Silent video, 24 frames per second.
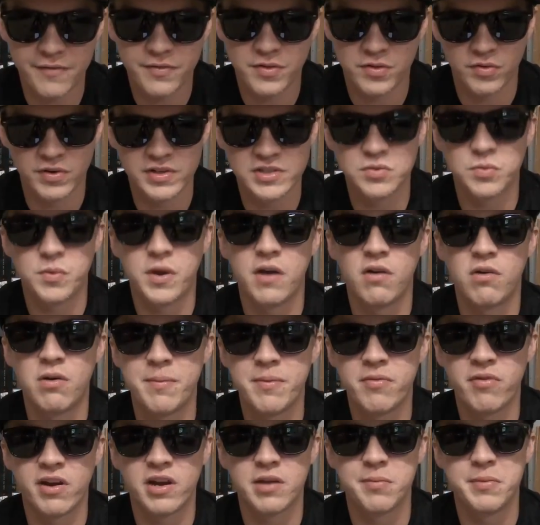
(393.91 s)
The reason why I won't
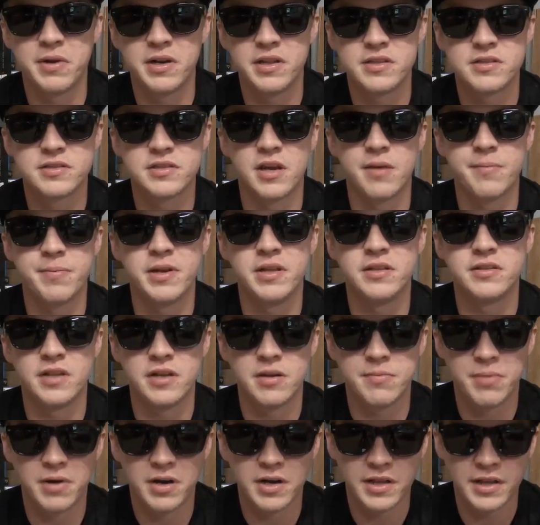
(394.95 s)
be recommending this company to
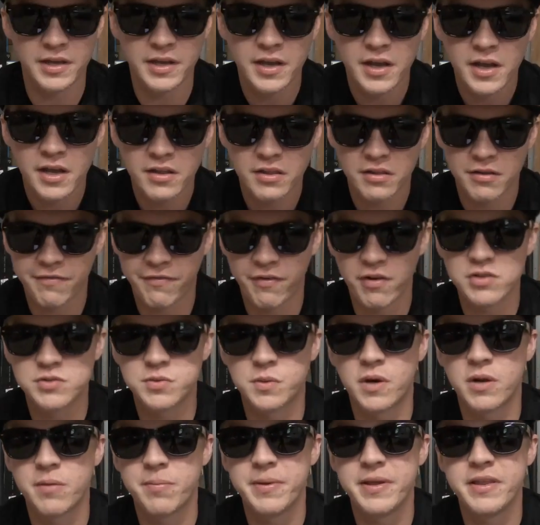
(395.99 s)
anybody. The first
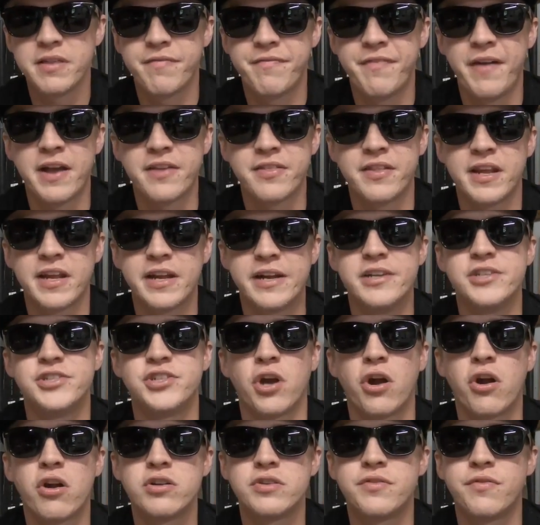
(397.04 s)
one would be the fact that I got
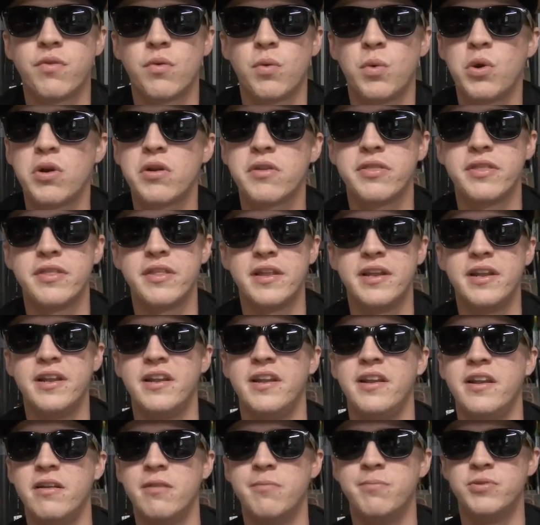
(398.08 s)
charged for work that I
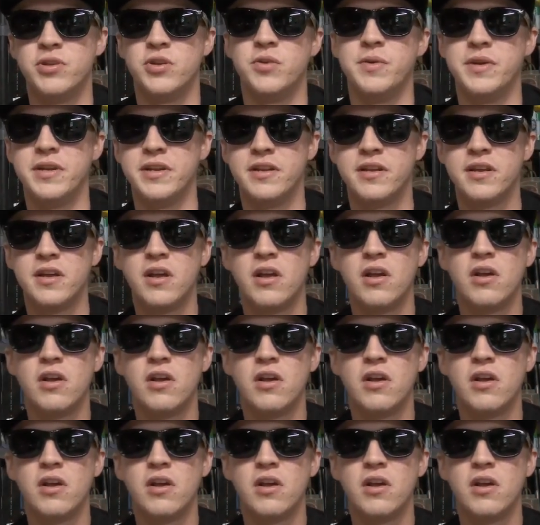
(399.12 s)
didn't end up doing.